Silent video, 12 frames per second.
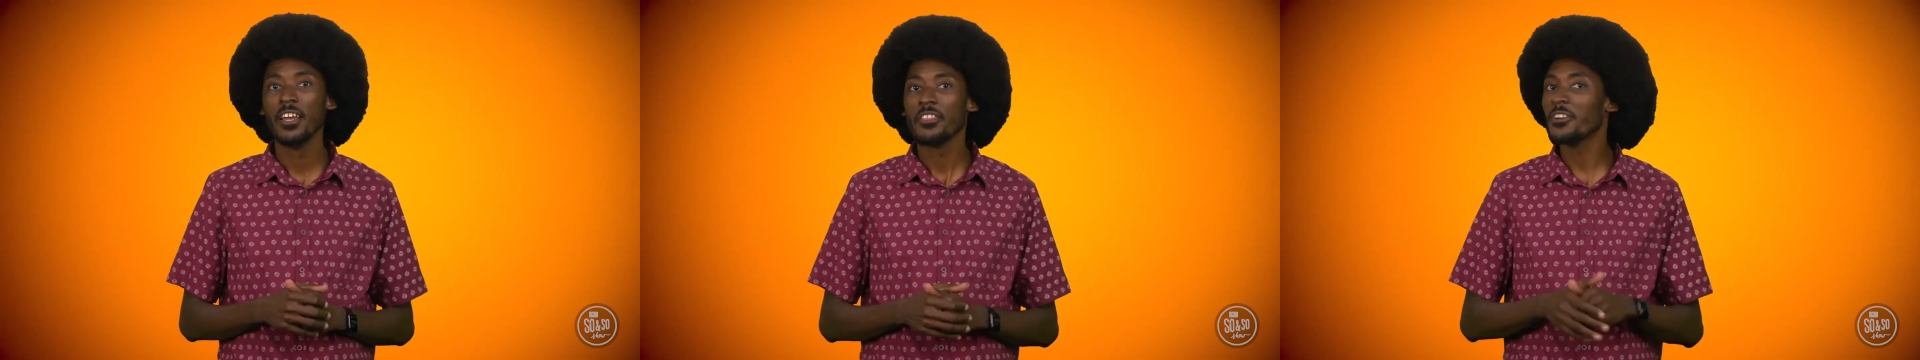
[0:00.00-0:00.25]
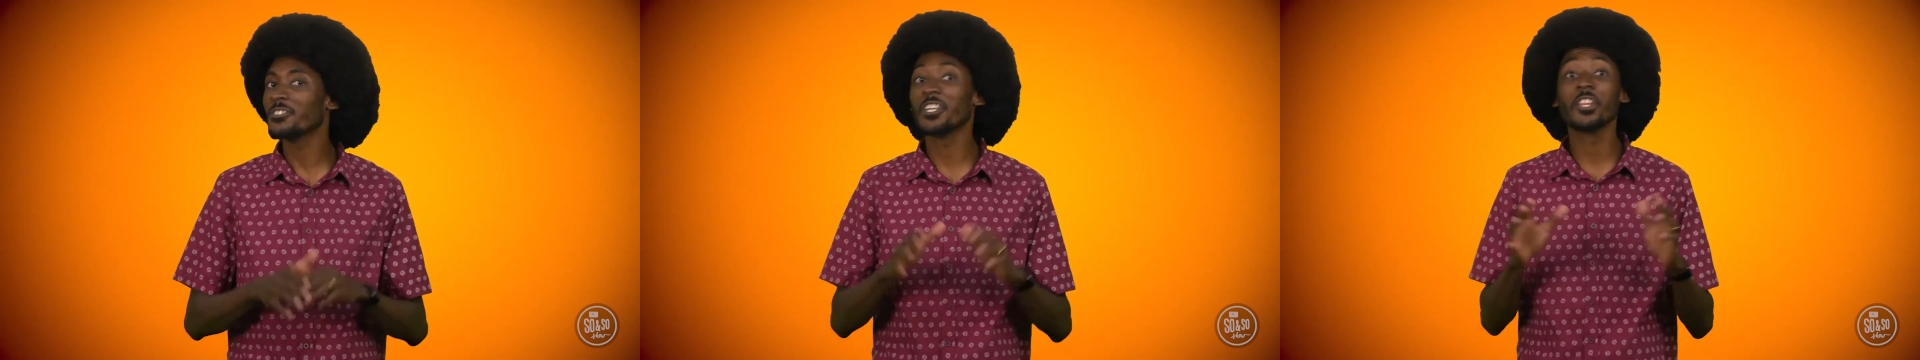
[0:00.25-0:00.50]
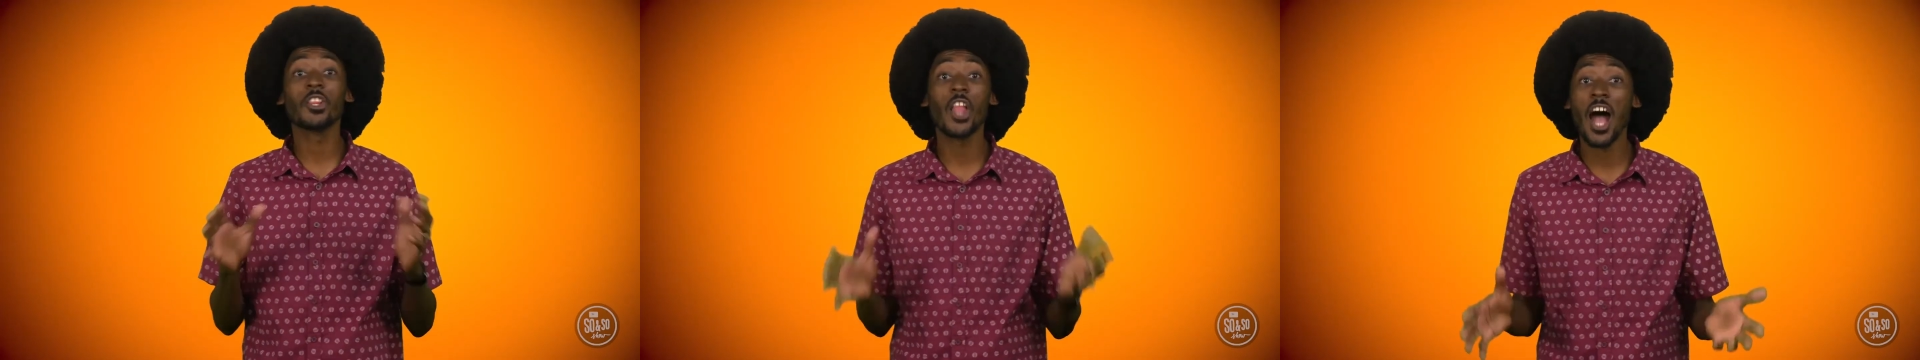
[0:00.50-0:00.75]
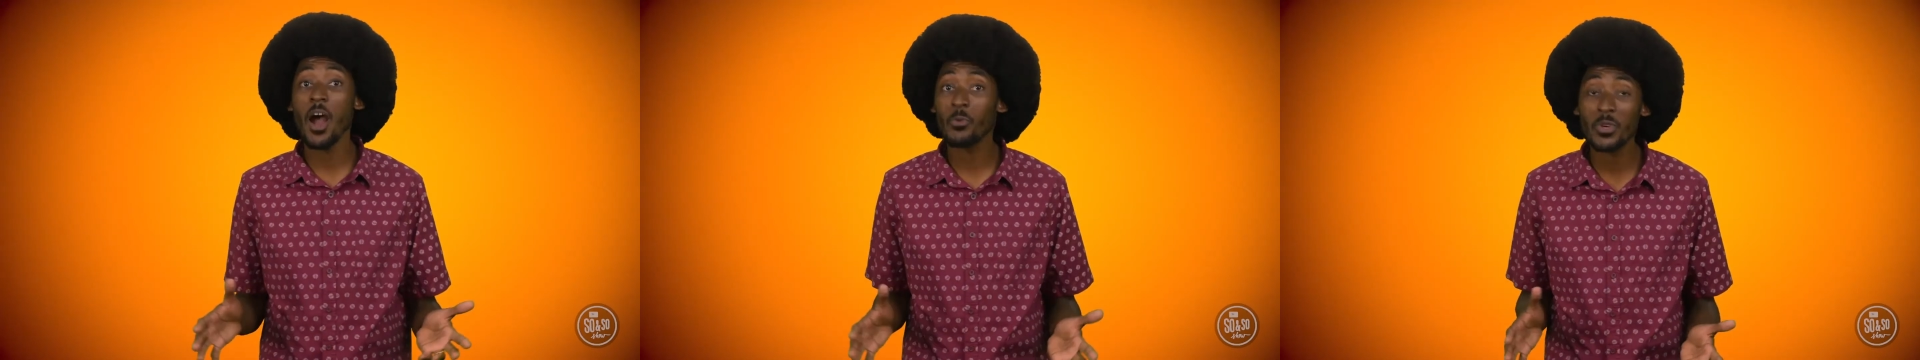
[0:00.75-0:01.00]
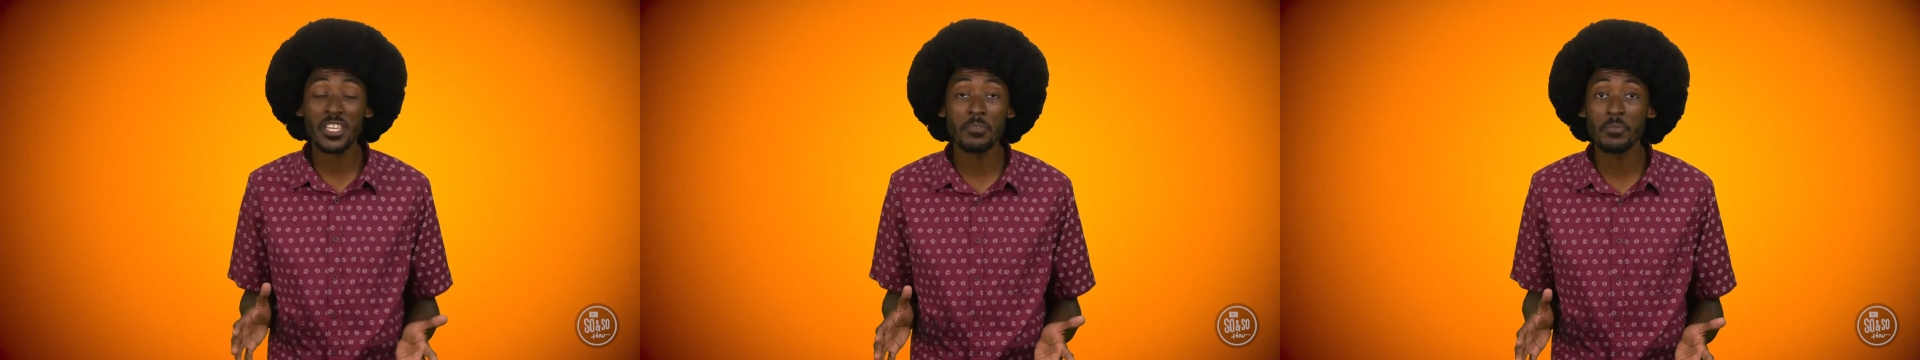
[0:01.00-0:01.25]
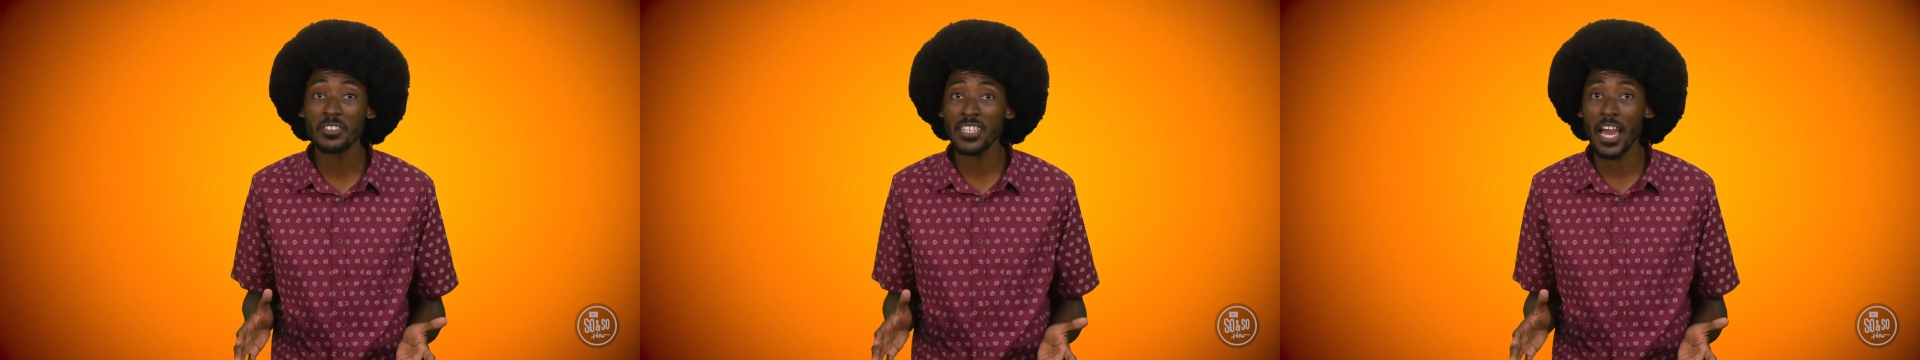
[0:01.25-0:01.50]
There's a lot we can
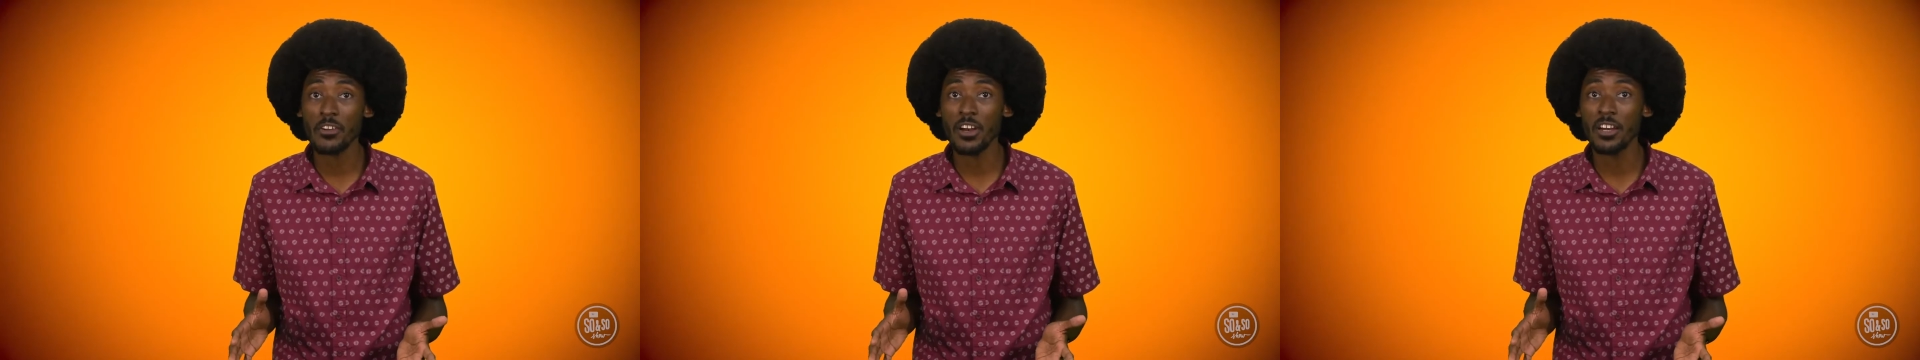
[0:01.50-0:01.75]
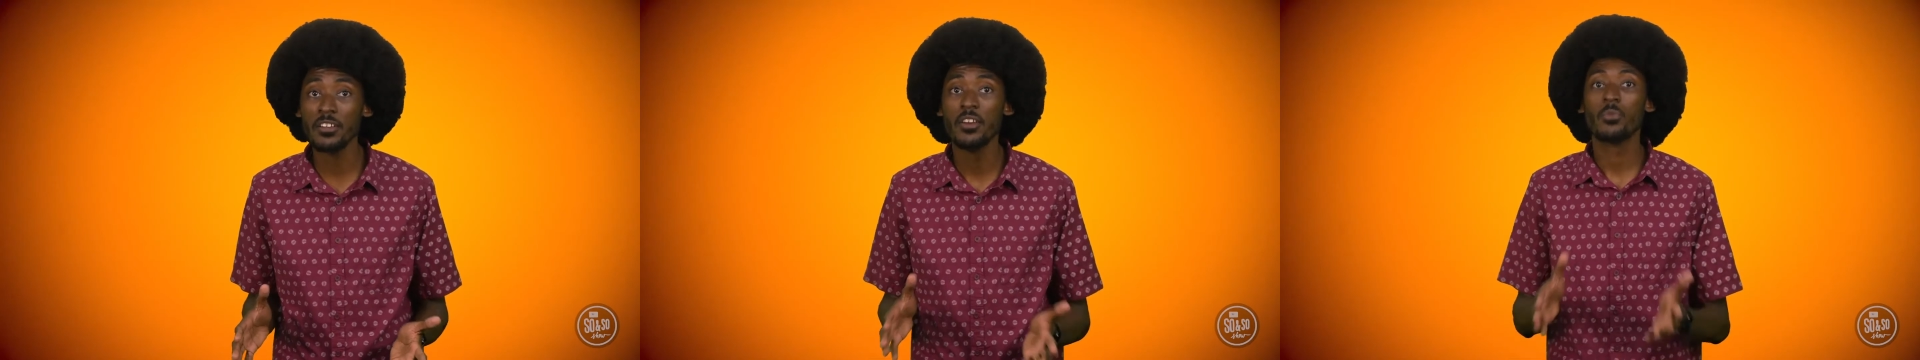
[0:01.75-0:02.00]
miss out on